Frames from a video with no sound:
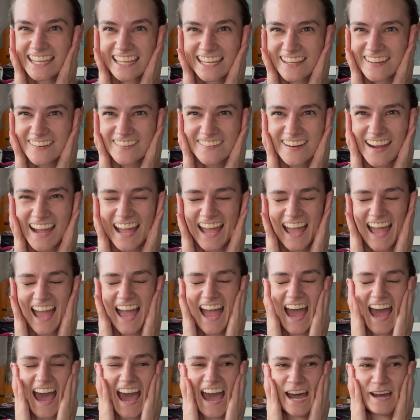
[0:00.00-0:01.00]
you.
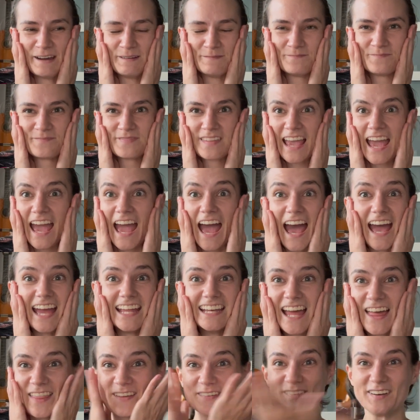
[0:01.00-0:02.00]

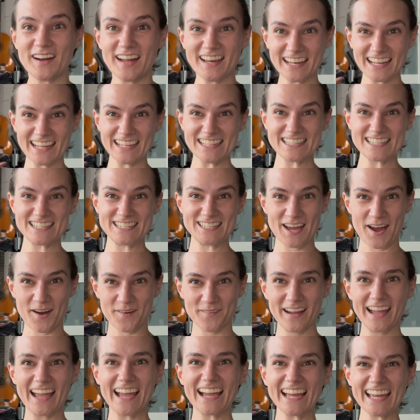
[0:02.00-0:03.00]
Another one,
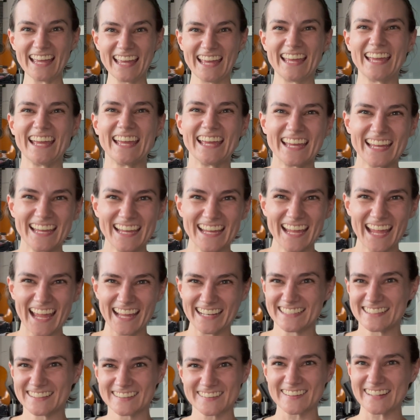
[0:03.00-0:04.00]
sewing
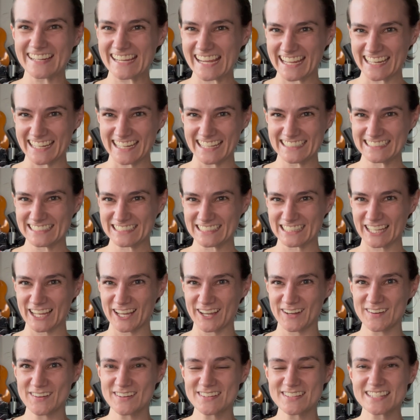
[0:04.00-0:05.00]
and creating
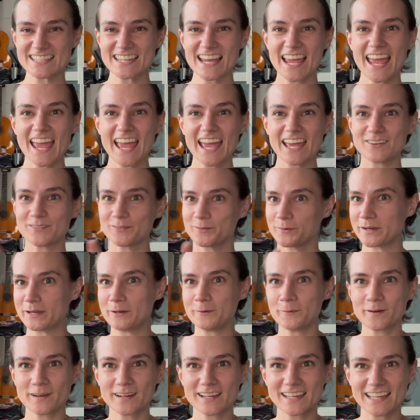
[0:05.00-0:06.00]
clothes and
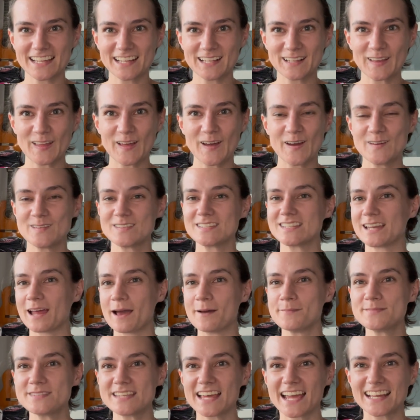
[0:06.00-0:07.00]
reworking clothes and
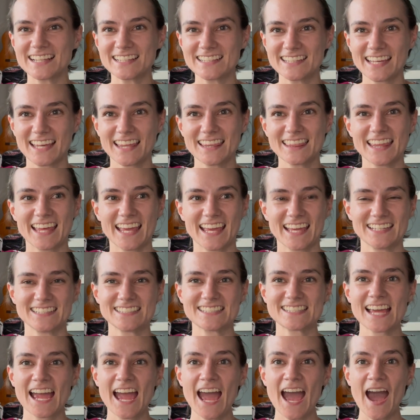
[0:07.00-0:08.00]
upcycling
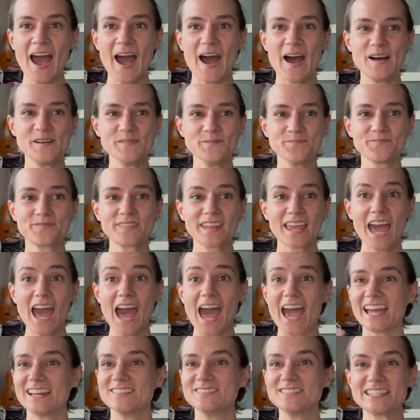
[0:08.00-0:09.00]
things. I
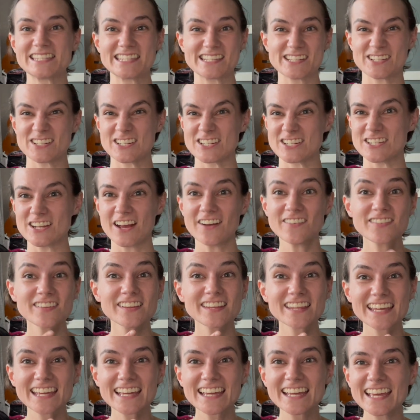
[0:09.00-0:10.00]
am still
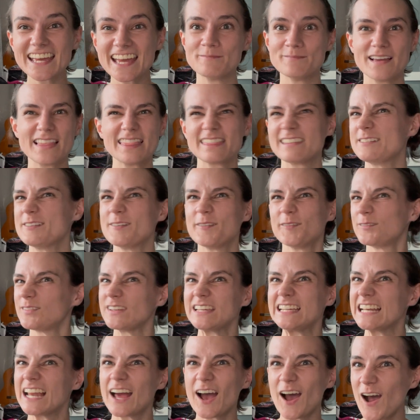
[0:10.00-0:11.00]
shuffling my little
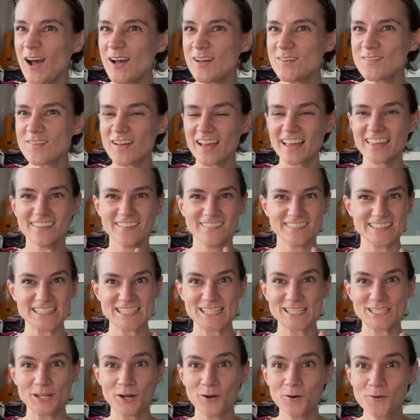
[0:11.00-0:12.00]
feet off. I love it
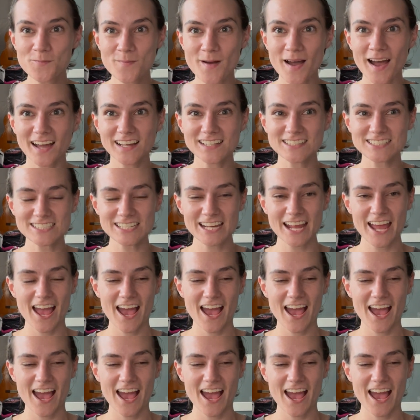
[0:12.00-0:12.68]
so much.